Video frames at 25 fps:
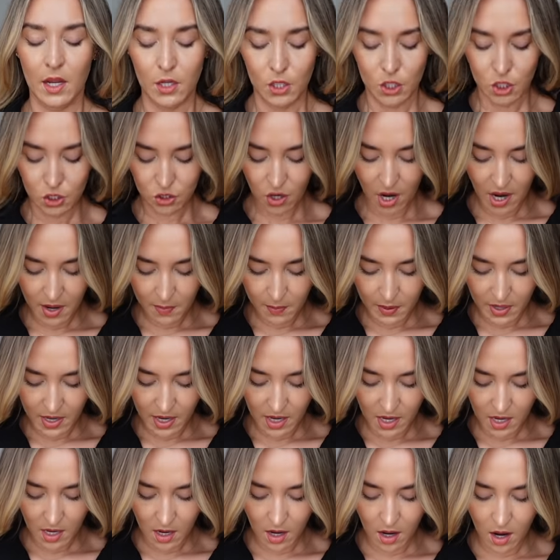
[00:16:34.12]

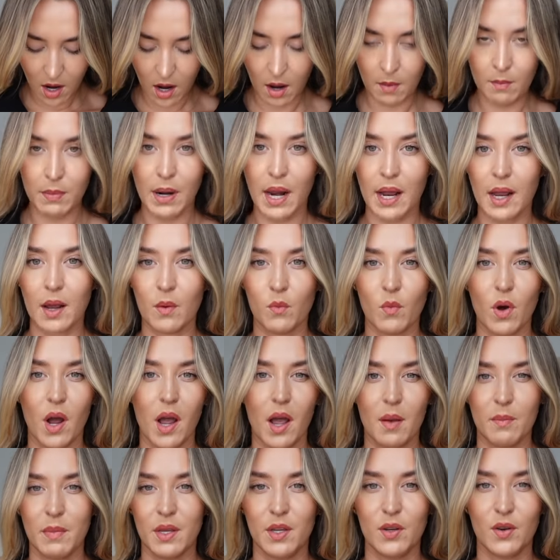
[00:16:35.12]
Stripey, black and
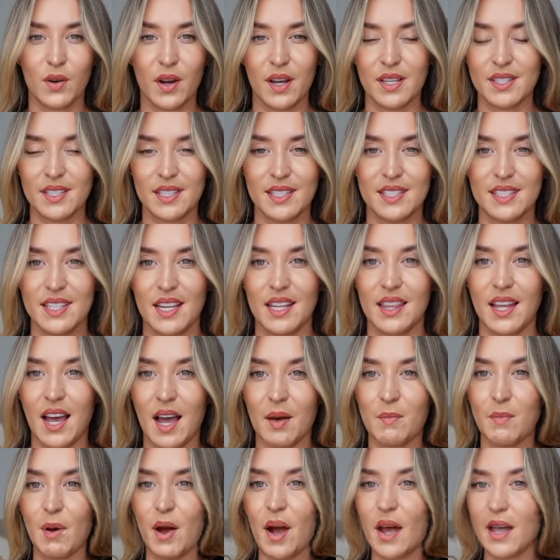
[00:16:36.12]
white. I mean, you guys can see
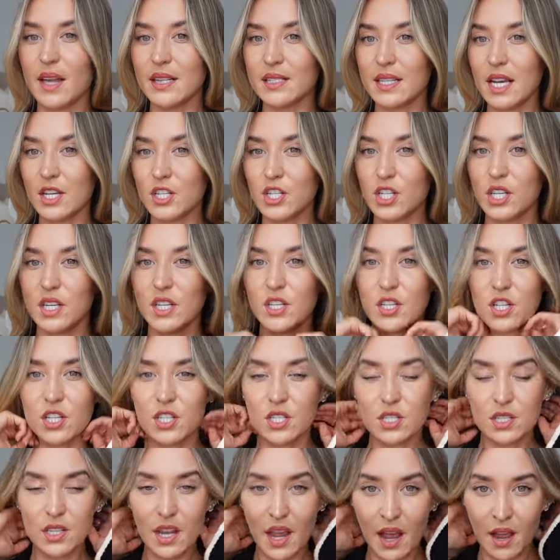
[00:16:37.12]
that, but it's actually
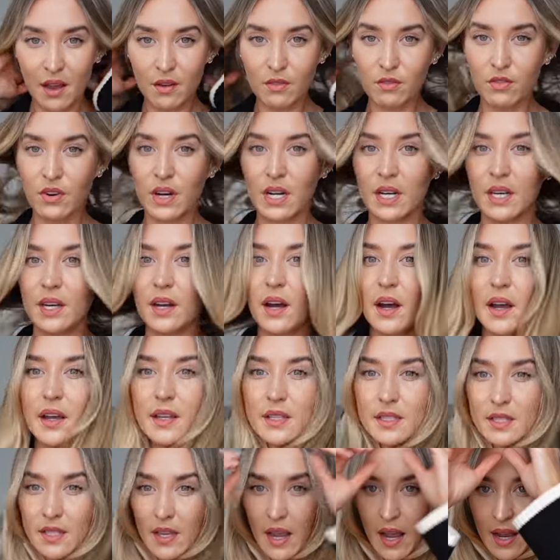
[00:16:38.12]
just, yeah, really
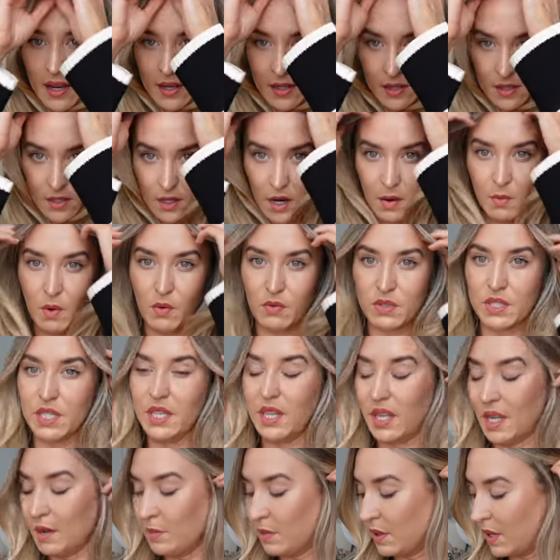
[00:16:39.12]
nice. And I'm obviously
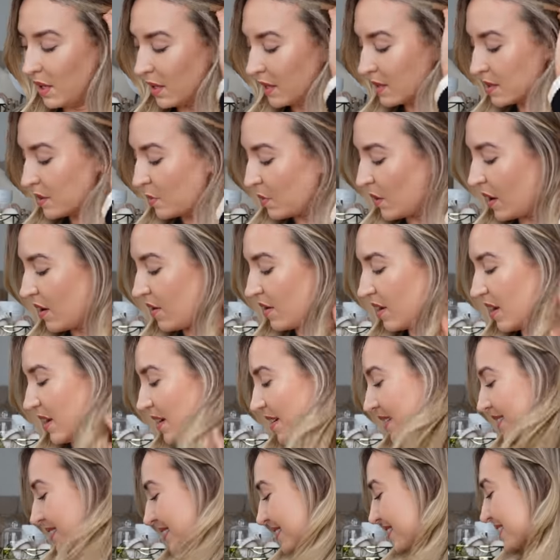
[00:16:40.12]
keeping it because I'm wearing
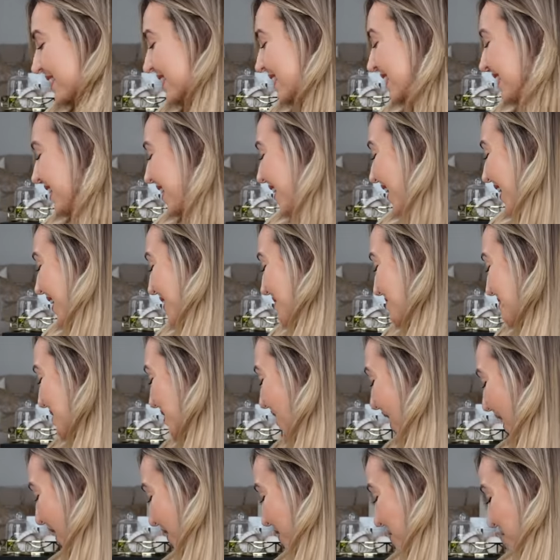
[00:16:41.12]
it. but
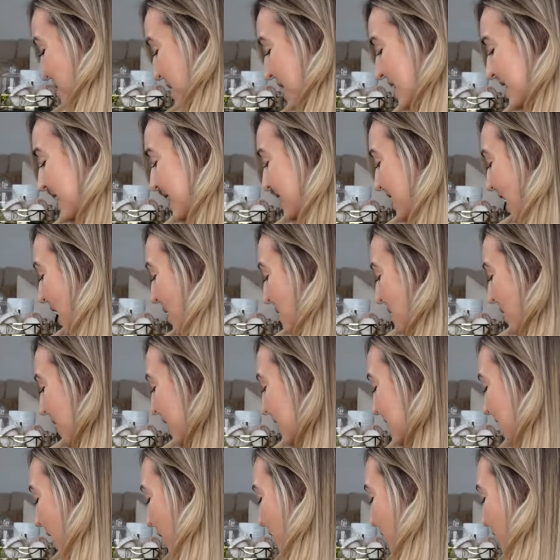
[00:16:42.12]
the other pieces I
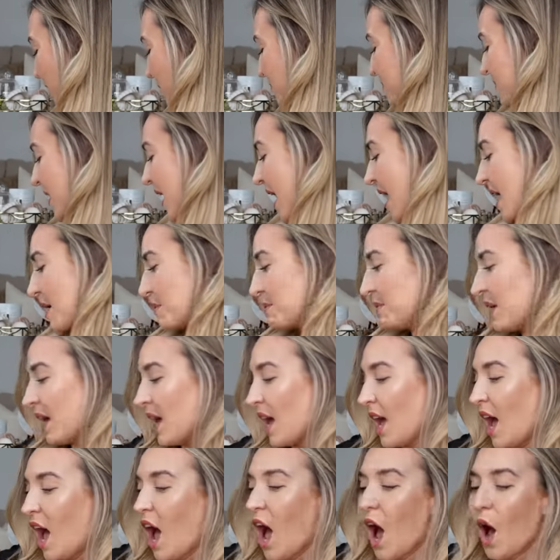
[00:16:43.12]
picked up from them
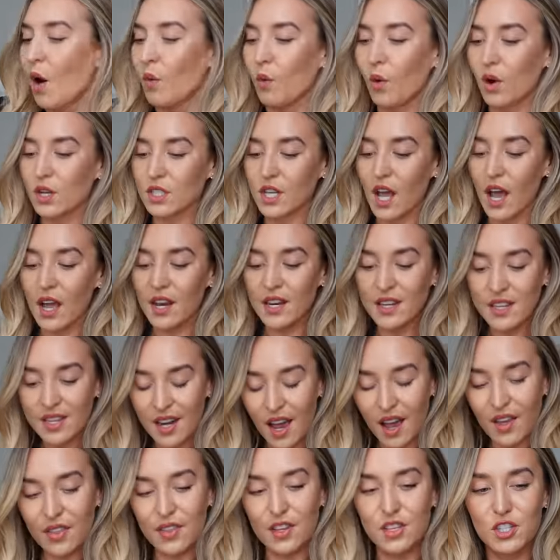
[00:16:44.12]
was
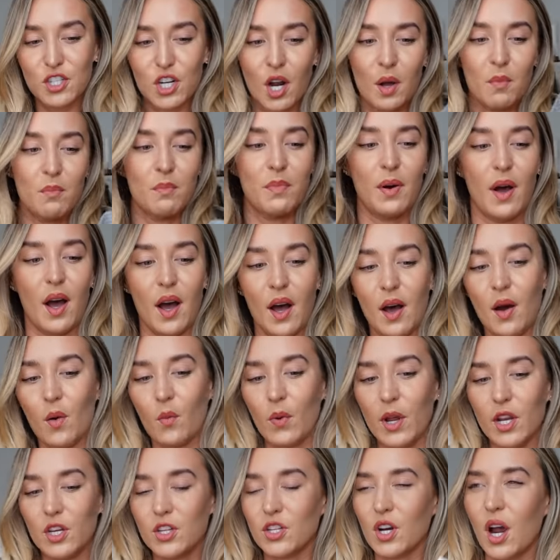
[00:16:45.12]
another jumper,
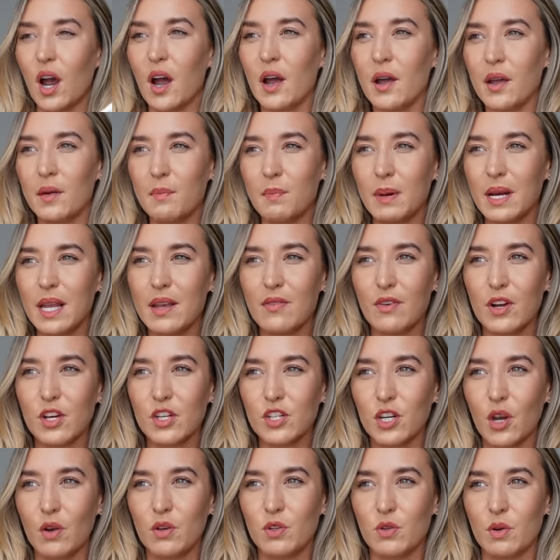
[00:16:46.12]
which I believe I
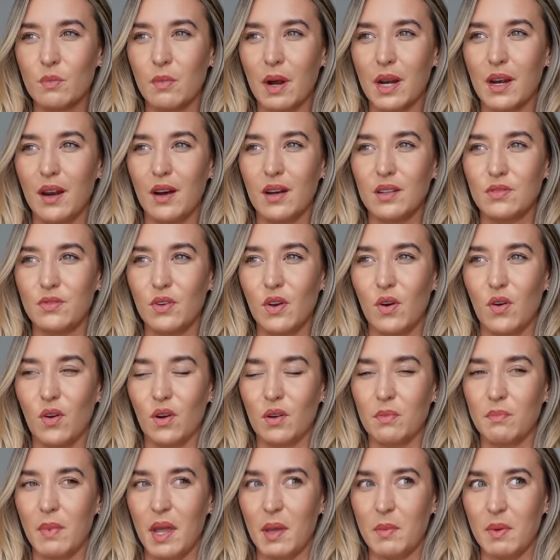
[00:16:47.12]
showed you in my last
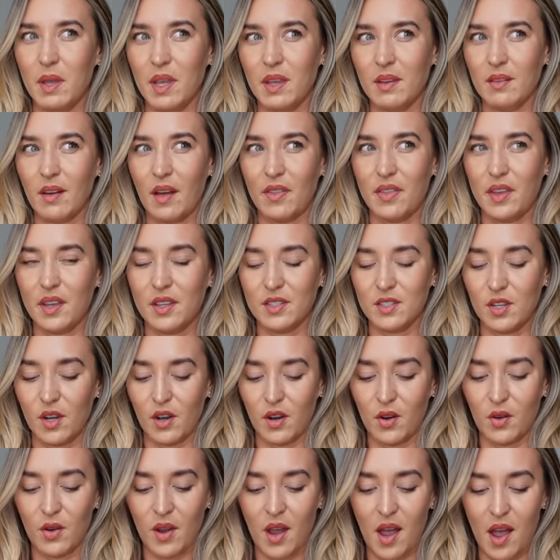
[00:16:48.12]
vlog, maybe. I think
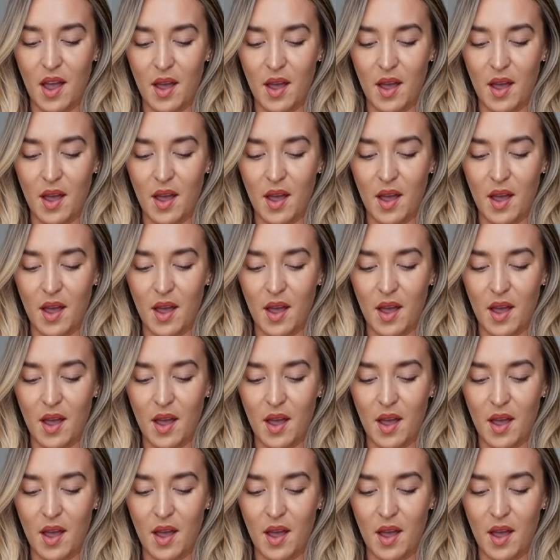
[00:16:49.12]
so.